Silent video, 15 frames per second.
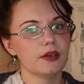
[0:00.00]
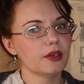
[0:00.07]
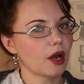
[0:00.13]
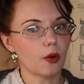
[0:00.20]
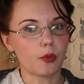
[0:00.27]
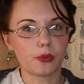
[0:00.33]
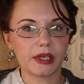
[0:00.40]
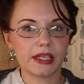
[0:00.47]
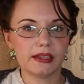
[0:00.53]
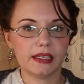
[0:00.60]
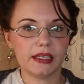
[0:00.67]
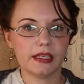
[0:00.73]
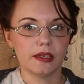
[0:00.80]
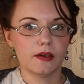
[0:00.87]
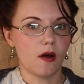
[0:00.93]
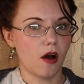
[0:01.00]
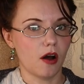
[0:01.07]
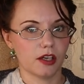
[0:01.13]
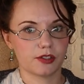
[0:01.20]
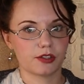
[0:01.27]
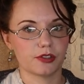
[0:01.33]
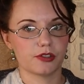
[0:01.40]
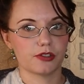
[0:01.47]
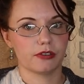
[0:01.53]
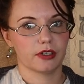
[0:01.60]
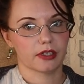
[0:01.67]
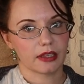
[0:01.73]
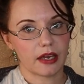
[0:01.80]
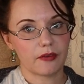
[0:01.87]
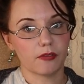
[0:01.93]
not really haute
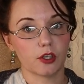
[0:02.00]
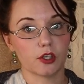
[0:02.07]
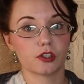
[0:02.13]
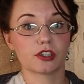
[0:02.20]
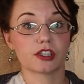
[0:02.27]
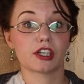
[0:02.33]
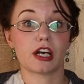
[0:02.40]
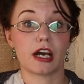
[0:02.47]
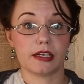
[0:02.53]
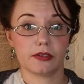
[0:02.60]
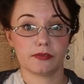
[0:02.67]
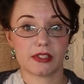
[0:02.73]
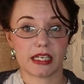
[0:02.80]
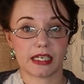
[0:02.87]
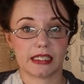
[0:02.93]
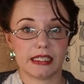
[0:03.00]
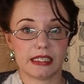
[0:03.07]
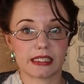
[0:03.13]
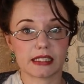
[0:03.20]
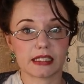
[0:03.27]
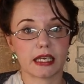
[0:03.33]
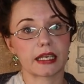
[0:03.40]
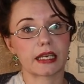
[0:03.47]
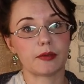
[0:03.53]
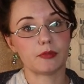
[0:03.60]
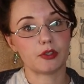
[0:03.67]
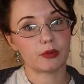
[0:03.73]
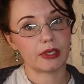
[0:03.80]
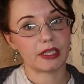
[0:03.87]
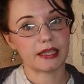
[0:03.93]
couture level kind of techniques like
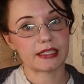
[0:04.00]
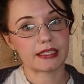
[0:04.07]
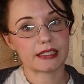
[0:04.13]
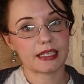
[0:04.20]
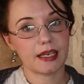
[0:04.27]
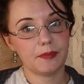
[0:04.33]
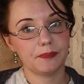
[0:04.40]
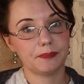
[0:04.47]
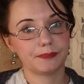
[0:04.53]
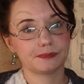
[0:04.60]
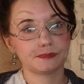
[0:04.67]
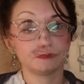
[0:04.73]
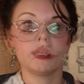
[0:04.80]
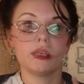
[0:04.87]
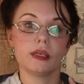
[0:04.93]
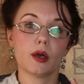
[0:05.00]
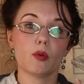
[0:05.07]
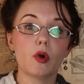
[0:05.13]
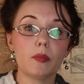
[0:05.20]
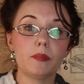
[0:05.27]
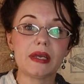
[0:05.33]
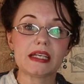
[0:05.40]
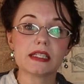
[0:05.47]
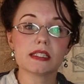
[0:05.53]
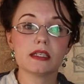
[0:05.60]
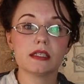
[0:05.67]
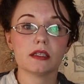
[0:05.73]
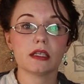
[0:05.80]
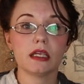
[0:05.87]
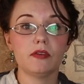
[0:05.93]
I'm doing this time. Now what makes
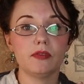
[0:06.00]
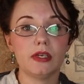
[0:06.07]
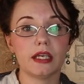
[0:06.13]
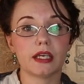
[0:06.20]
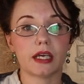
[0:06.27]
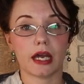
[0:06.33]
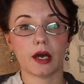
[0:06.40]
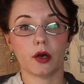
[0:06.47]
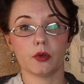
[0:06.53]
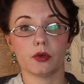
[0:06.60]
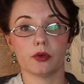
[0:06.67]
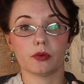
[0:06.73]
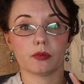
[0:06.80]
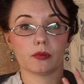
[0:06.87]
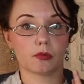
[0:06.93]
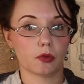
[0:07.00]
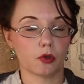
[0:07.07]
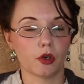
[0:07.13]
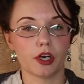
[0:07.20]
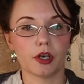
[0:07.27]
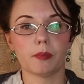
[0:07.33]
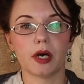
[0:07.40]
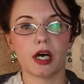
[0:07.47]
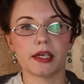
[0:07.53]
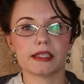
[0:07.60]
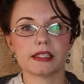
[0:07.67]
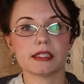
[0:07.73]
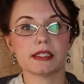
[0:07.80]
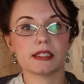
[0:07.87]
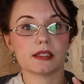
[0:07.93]
an evening gown or a
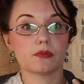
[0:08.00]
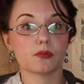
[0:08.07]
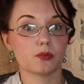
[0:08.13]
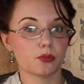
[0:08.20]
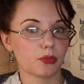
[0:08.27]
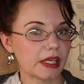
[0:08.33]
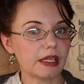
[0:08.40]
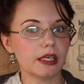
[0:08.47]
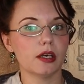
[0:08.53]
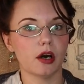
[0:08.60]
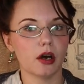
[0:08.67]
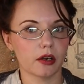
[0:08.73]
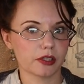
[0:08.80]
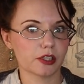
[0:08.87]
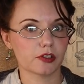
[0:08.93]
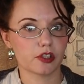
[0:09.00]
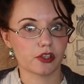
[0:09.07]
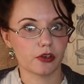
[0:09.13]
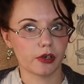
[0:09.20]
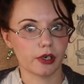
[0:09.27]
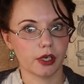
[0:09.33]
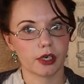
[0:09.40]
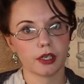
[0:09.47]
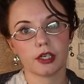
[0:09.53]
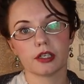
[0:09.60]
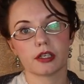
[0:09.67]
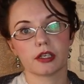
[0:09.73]
bodice really haute couture